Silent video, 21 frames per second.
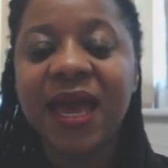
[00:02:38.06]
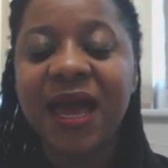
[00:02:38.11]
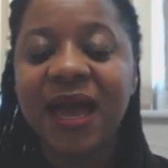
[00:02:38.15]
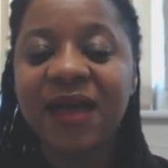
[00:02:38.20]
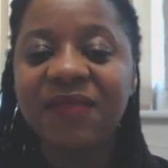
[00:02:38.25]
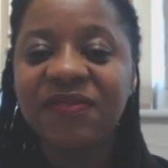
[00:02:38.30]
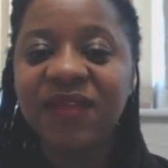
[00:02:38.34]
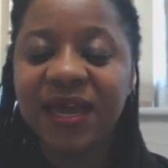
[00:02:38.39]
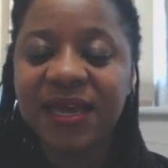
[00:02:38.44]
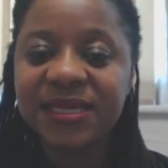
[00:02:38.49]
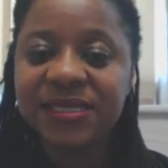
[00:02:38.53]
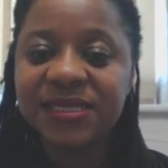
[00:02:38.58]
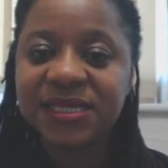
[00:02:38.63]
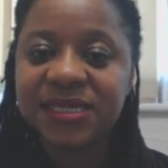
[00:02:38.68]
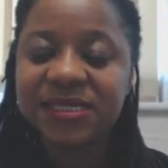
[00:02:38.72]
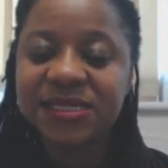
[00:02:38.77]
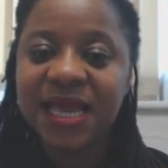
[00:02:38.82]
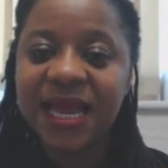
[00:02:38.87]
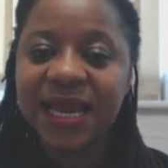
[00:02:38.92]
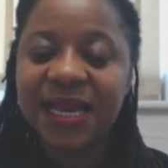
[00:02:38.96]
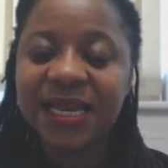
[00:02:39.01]
And that is
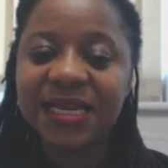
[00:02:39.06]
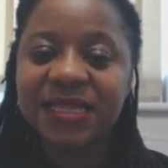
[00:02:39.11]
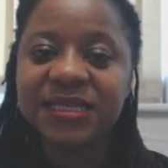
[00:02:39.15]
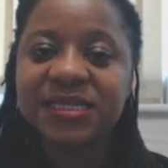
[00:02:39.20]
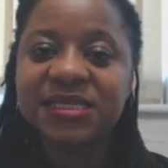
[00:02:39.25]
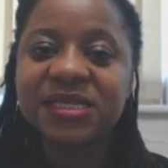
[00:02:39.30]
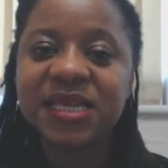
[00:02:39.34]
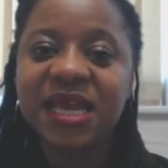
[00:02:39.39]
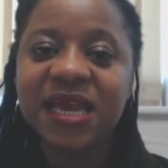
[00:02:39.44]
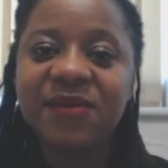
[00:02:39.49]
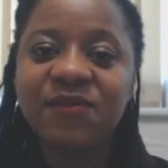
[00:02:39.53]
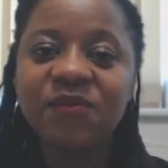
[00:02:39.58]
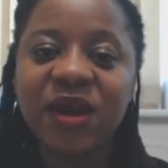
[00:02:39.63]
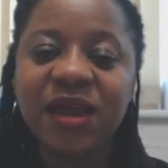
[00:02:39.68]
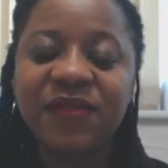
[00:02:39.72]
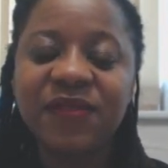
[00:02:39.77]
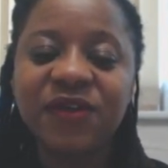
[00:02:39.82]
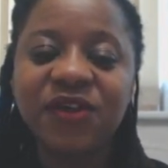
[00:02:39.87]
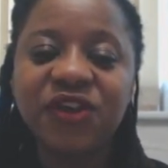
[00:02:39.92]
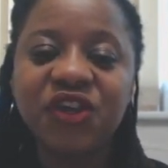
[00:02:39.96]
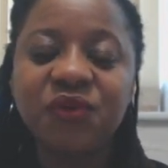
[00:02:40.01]
exactly the same
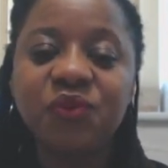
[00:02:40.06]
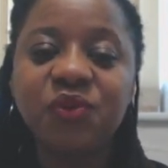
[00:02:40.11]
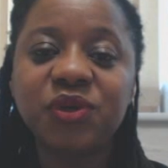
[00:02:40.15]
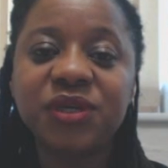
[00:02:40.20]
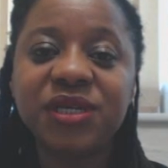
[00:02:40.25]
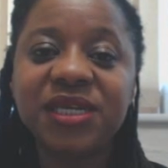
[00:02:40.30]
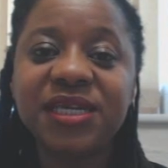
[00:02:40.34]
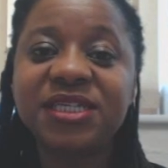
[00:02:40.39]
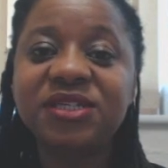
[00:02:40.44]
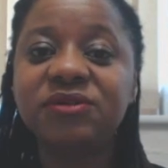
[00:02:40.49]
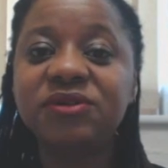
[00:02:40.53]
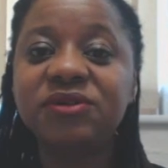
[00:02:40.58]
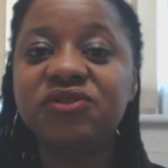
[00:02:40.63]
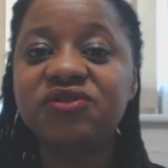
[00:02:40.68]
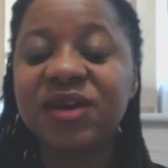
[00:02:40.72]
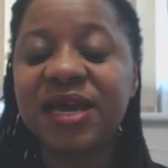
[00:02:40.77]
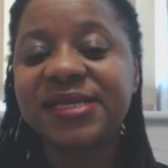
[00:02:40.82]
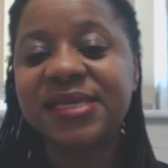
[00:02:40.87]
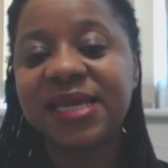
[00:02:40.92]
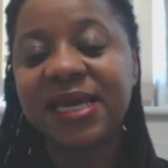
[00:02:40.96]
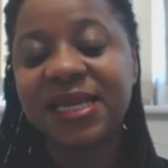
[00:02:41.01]
way that you would need to
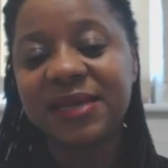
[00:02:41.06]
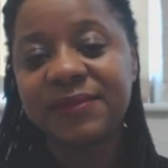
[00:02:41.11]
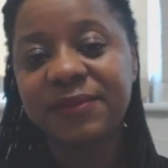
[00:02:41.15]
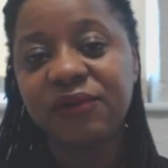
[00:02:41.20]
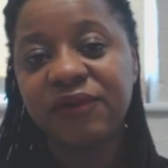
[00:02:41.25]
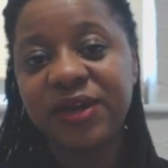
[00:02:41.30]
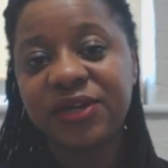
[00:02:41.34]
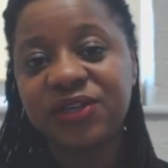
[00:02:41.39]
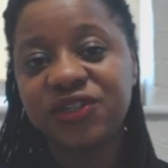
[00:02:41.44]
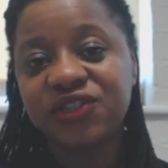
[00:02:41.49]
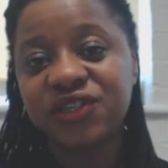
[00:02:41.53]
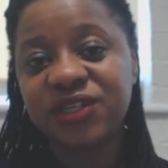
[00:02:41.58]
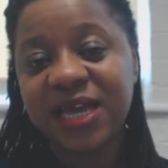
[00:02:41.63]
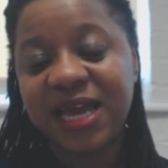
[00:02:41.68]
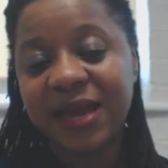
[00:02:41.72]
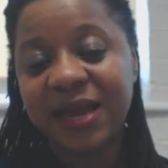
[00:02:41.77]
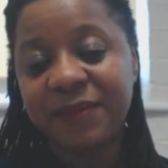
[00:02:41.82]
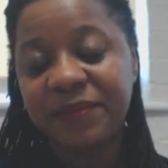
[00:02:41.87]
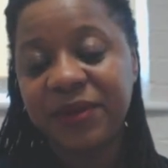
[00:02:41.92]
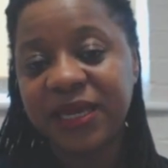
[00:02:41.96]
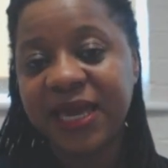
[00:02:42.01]
address an immigration
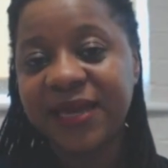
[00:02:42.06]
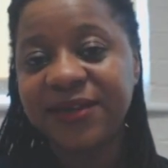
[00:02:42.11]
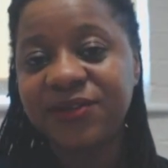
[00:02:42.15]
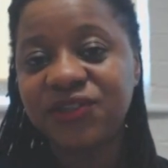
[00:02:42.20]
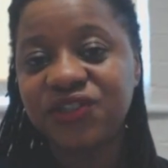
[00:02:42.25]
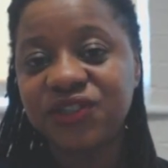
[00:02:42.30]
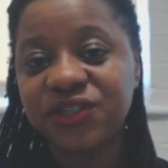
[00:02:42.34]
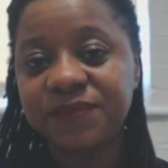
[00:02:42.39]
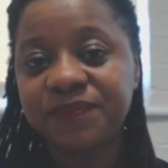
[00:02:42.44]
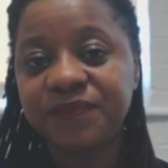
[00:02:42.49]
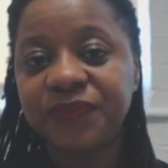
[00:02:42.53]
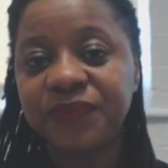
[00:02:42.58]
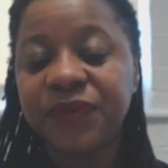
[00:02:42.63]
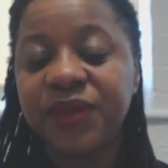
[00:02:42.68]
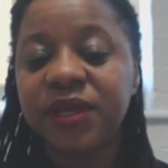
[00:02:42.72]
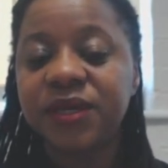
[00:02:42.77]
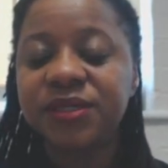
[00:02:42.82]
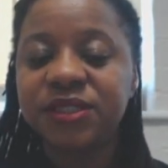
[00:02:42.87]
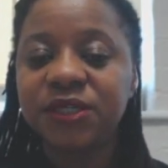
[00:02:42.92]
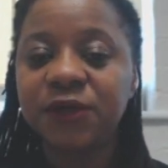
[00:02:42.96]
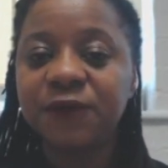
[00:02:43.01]
application.
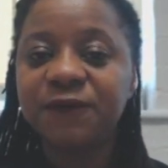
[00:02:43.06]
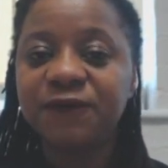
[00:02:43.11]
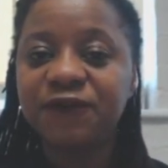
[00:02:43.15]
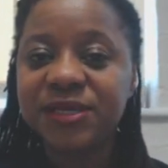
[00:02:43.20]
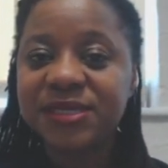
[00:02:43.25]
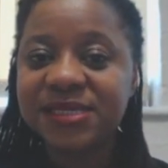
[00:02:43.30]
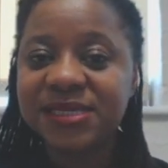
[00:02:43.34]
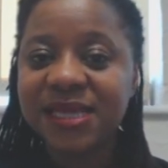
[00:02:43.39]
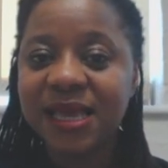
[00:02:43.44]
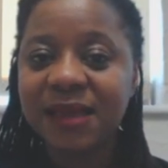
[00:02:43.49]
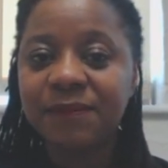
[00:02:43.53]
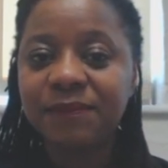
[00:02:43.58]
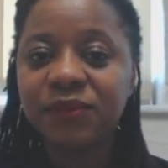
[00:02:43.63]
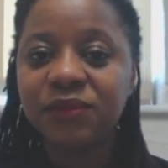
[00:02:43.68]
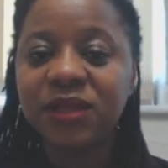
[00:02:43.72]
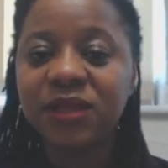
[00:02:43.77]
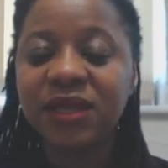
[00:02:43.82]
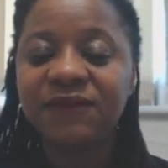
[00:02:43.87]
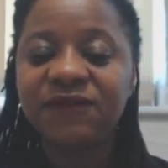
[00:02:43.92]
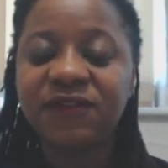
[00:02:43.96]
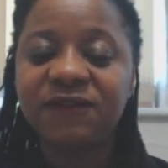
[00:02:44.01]
So, for
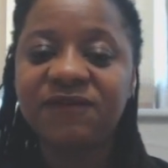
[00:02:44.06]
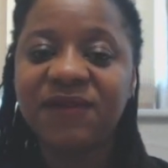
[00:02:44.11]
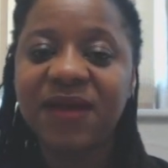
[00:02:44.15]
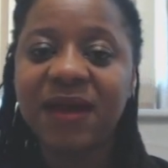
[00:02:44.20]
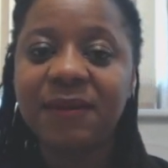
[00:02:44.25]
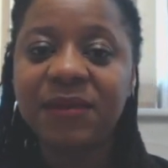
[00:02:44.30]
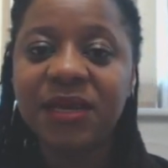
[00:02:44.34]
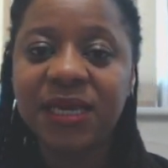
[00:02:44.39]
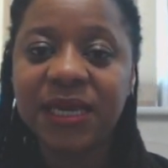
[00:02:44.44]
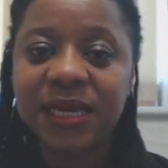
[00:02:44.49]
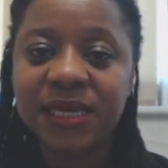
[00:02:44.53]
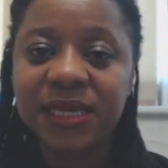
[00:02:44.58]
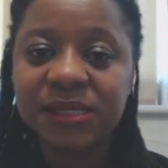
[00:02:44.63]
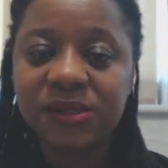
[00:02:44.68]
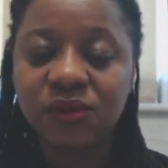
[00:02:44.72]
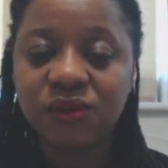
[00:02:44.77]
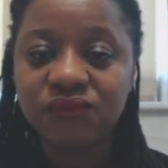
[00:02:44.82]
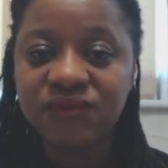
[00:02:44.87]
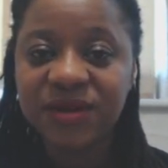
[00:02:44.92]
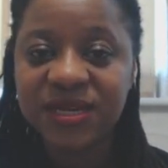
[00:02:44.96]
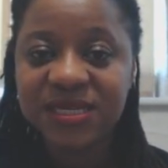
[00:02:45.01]
example, if the family is
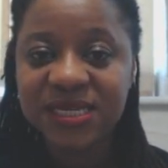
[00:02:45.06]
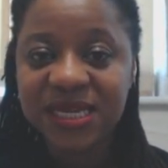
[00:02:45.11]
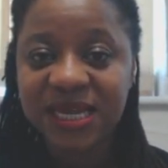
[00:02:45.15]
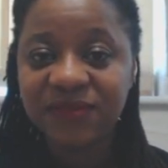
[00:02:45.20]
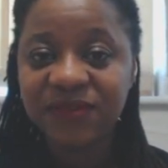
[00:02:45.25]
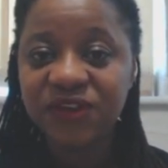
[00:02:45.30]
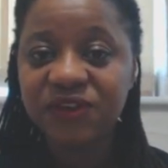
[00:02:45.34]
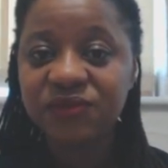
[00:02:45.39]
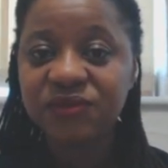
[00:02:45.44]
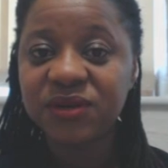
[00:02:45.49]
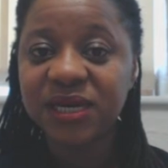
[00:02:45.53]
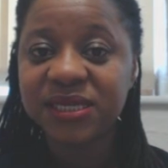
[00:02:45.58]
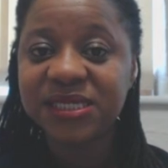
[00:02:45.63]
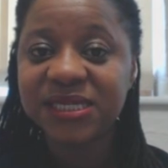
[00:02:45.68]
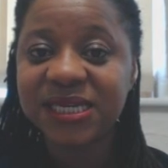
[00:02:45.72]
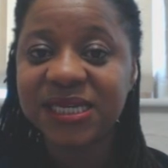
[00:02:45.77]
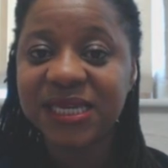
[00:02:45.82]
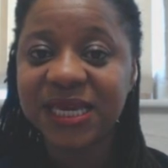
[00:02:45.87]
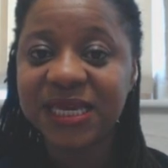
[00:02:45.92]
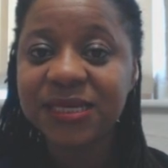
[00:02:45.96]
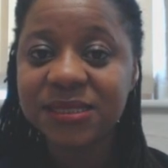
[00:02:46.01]
already in the
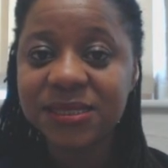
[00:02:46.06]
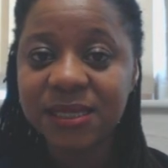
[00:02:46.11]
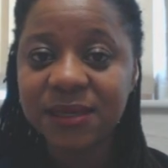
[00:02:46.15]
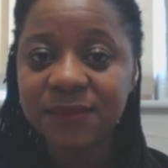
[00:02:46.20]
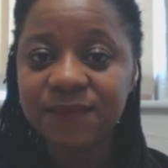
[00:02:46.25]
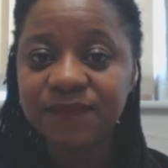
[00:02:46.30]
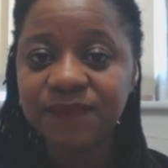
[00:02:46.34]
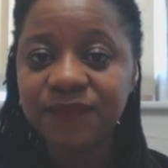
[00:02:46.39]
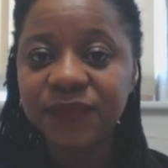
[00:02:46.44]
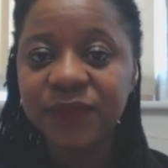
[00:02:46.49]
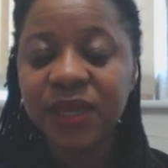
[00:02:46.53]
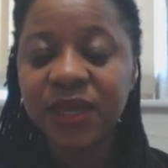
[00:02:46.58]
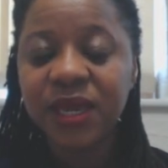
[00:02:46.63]
United Kingdom,